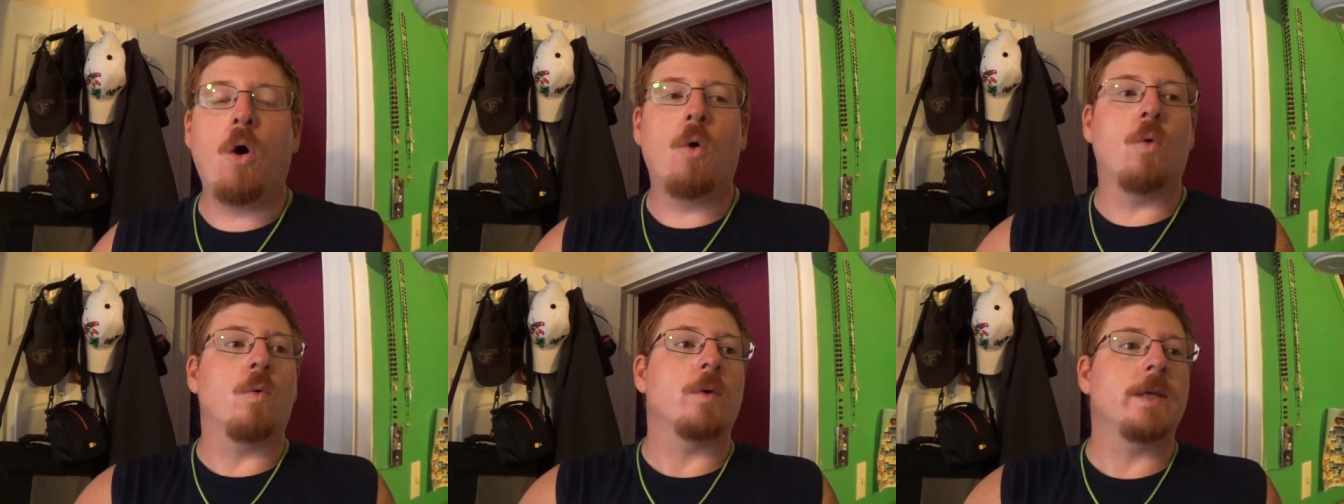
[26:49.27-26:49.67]

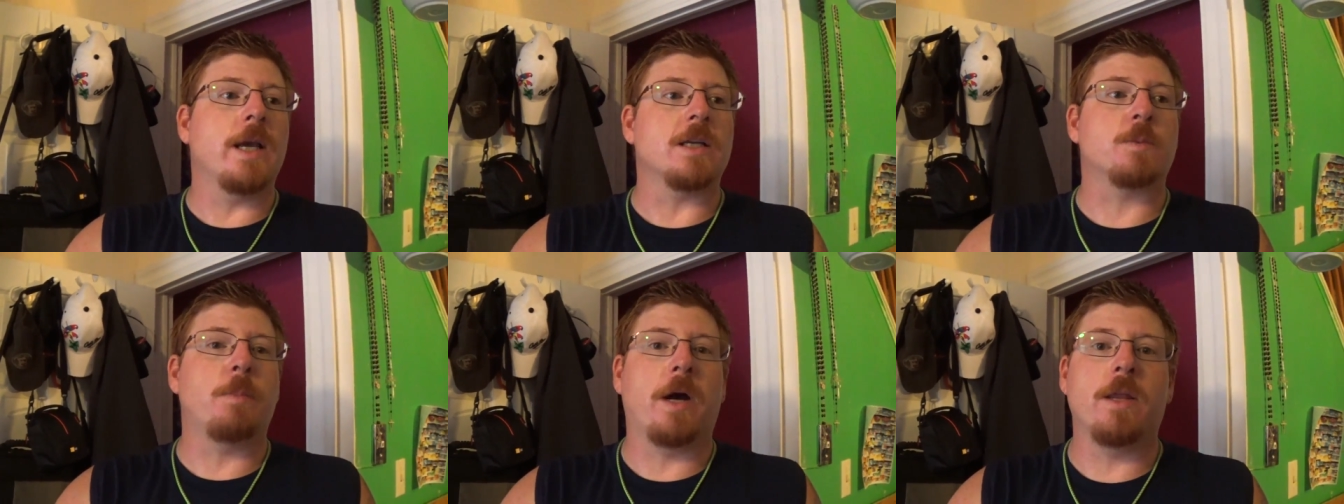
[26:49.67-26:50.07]
Oh,
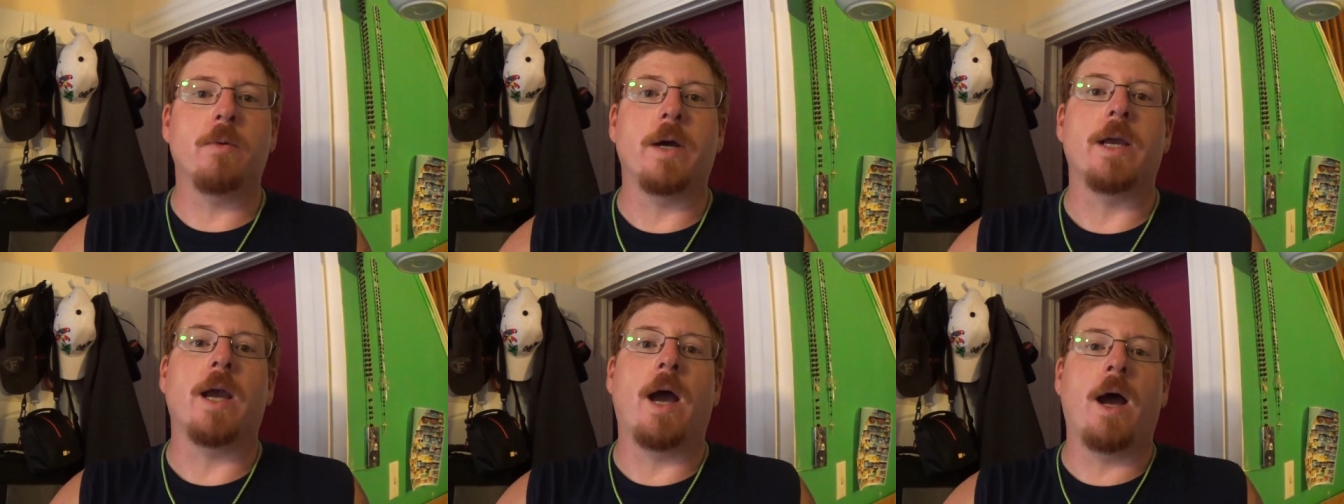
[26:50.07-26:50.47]
yes, by the
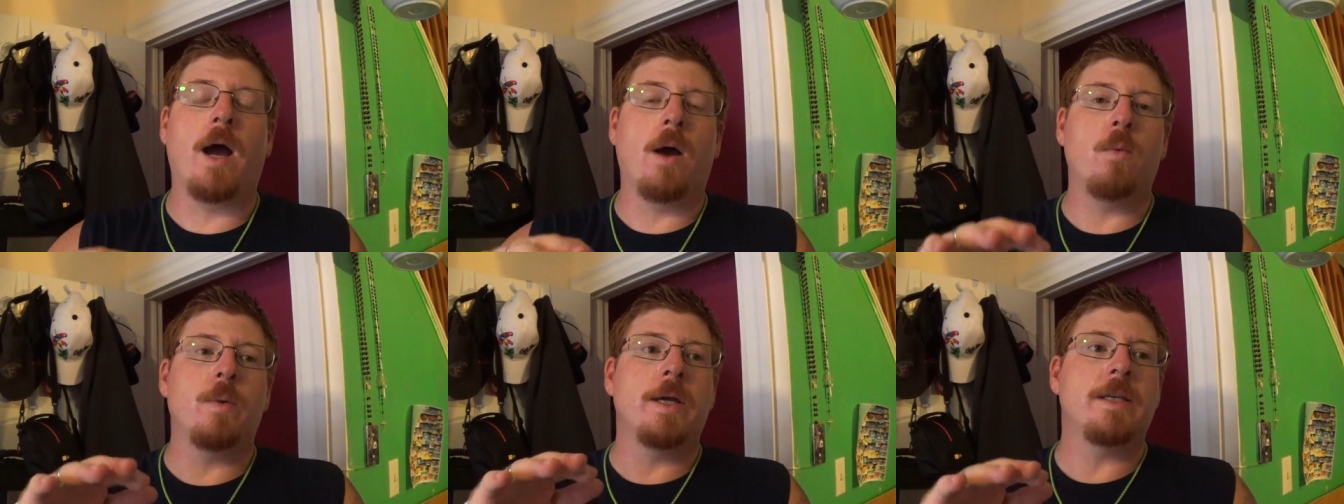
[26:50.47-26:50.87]
way,
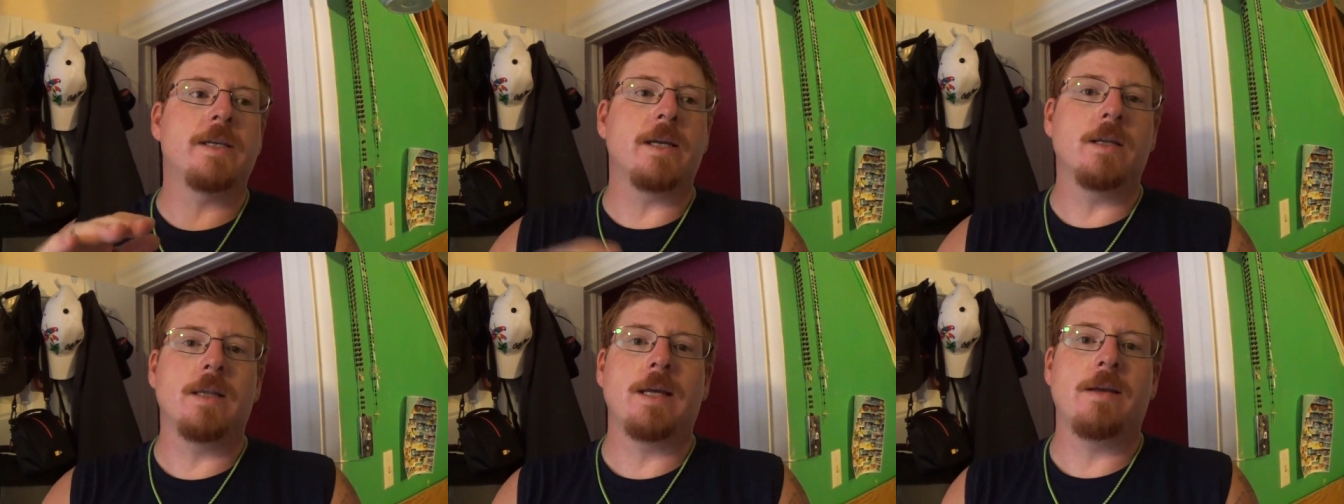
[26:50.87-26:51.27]
we
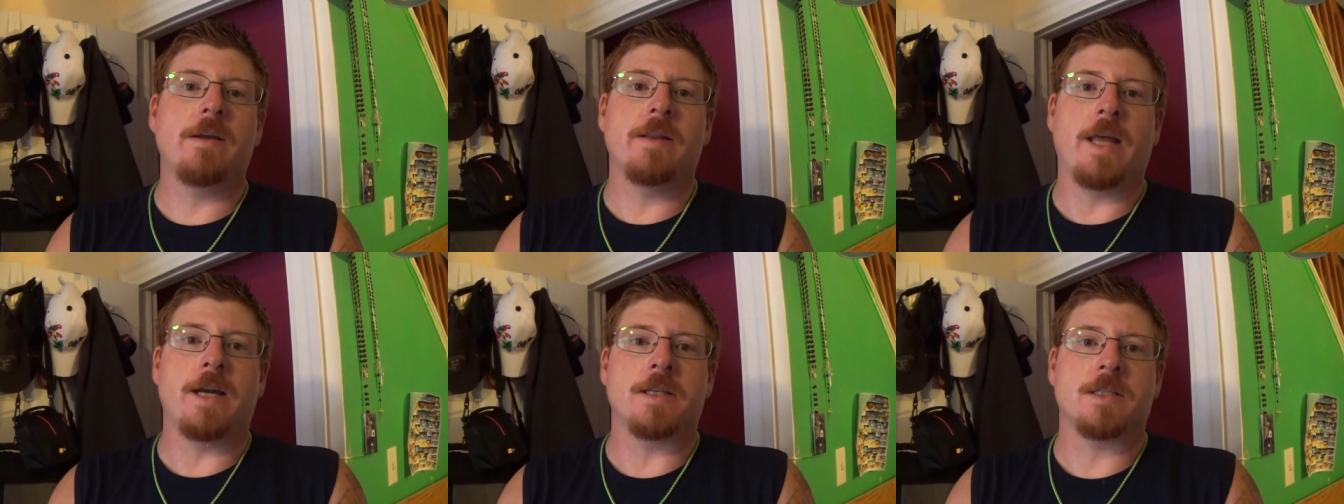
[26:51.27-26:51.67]
did
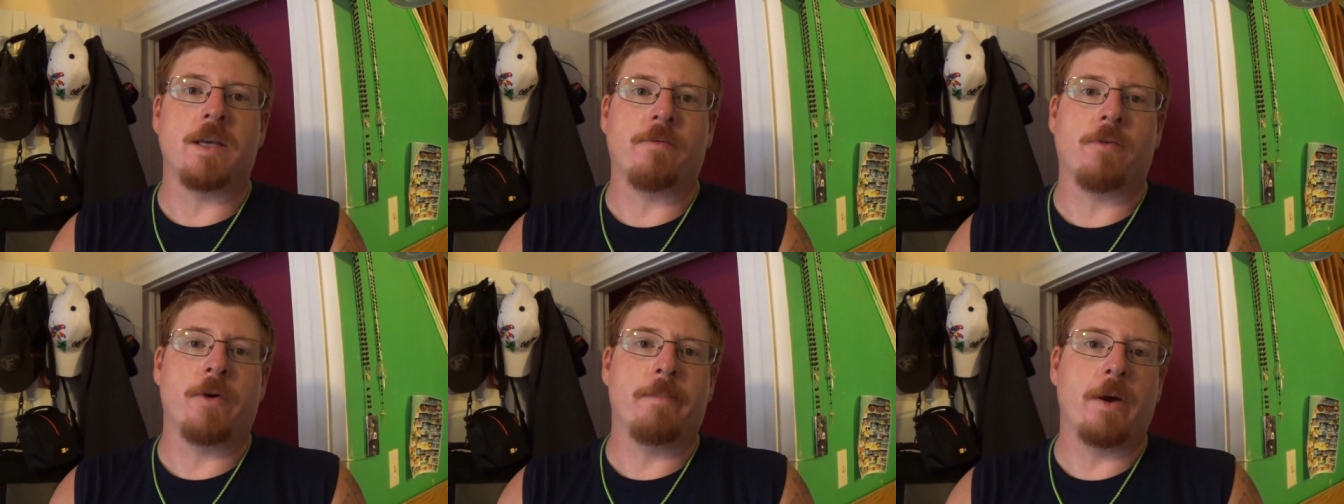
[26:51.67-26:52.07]
let it
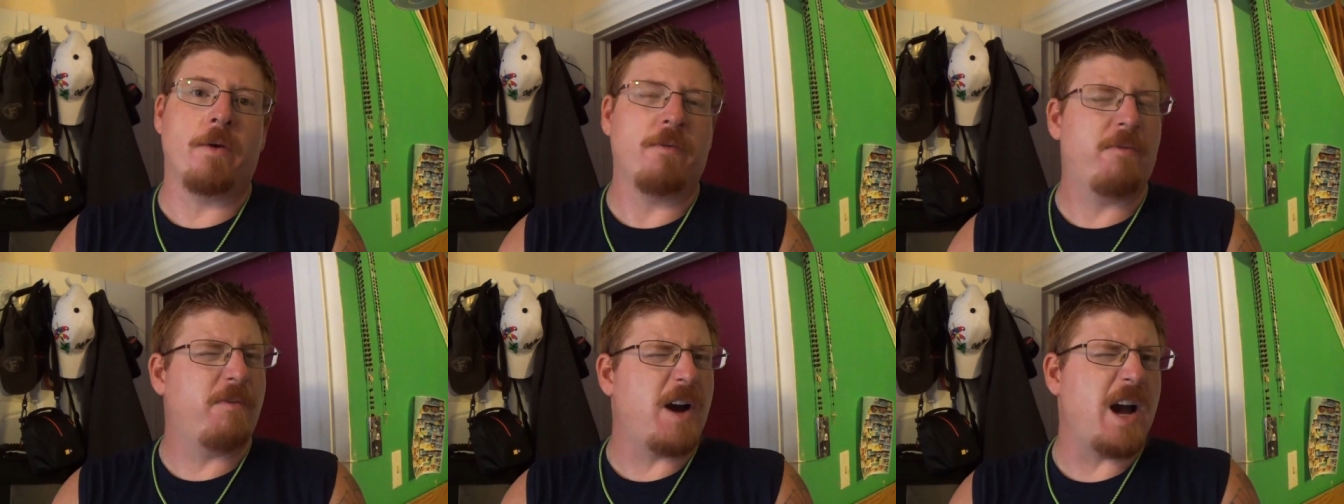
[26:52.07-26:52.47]
sit for
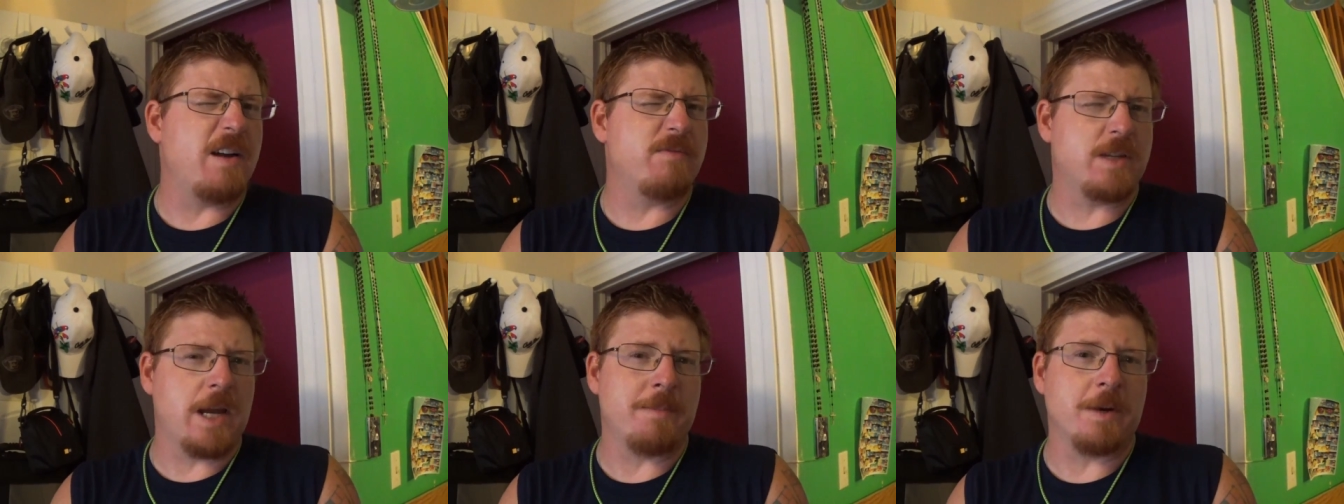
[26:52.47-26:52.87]
about
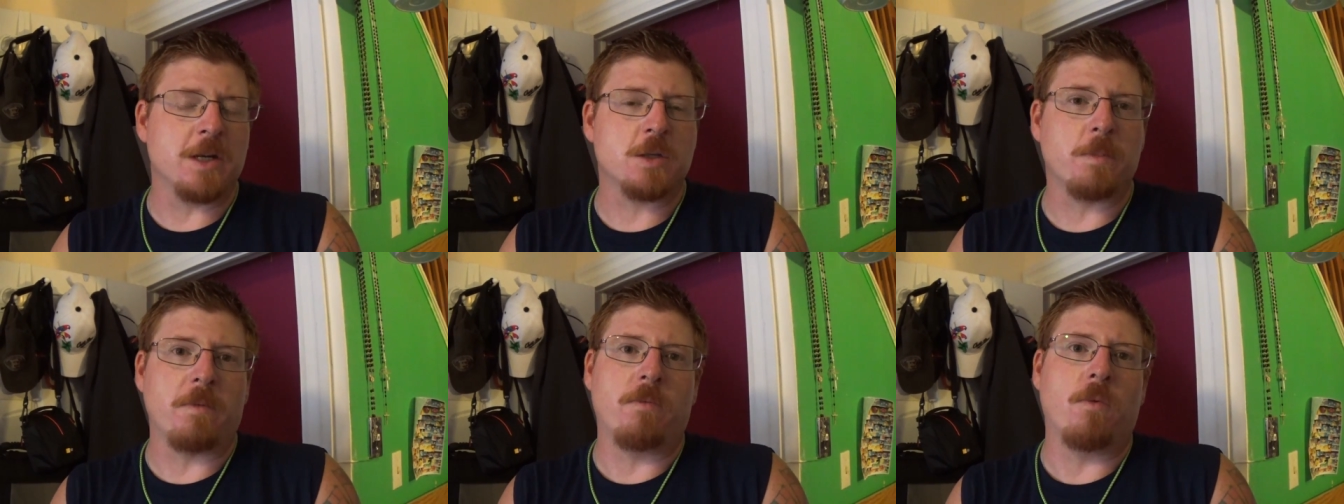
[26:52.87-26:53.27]
5-10
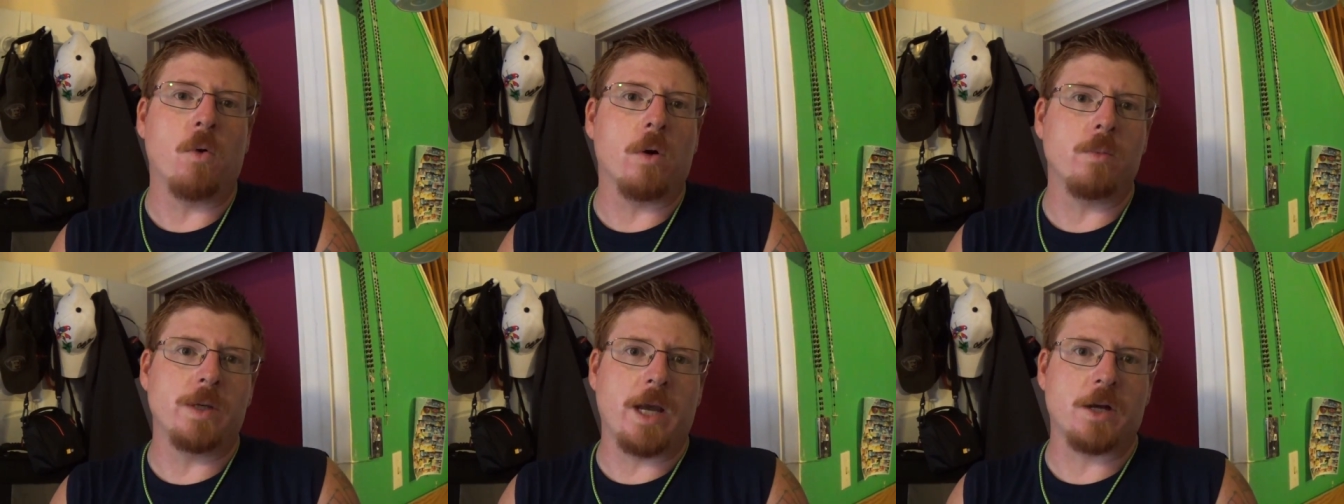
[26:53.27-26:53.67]
minutes
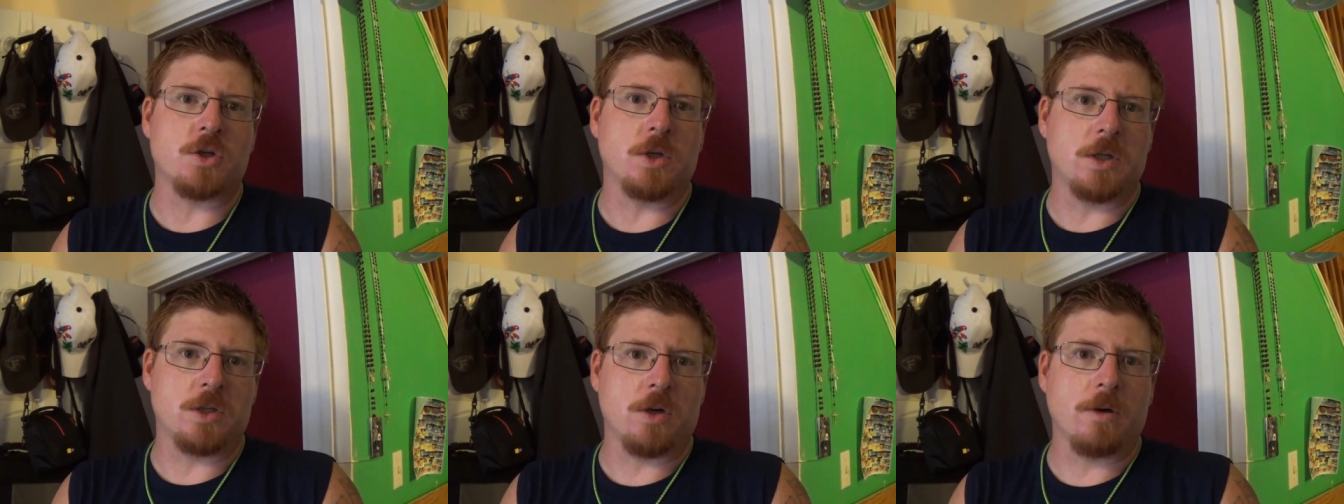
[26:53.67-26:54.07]
before we
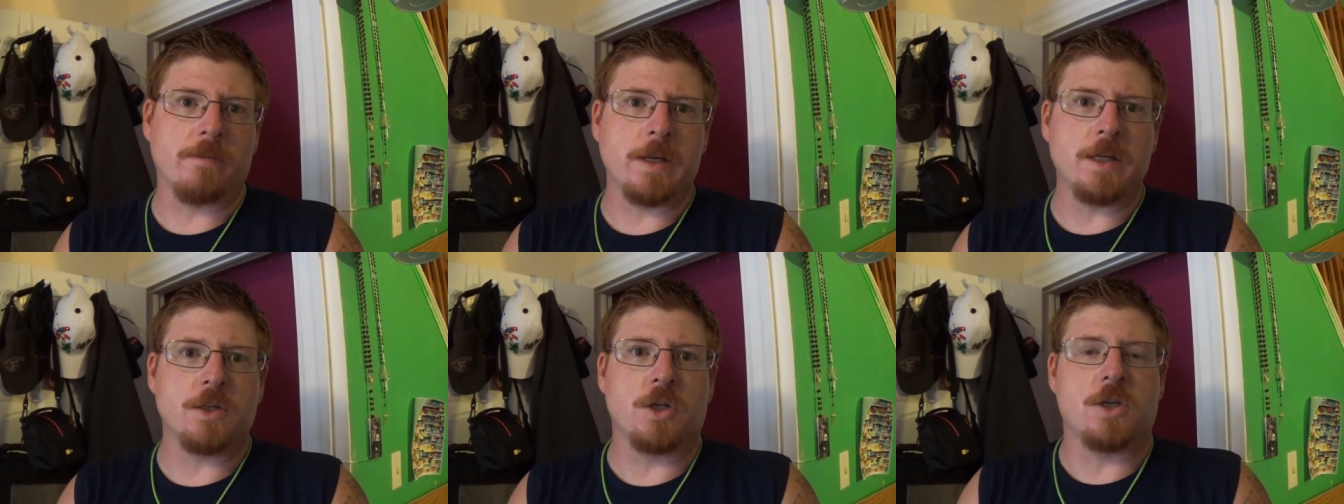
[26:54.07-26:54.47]
actually served it,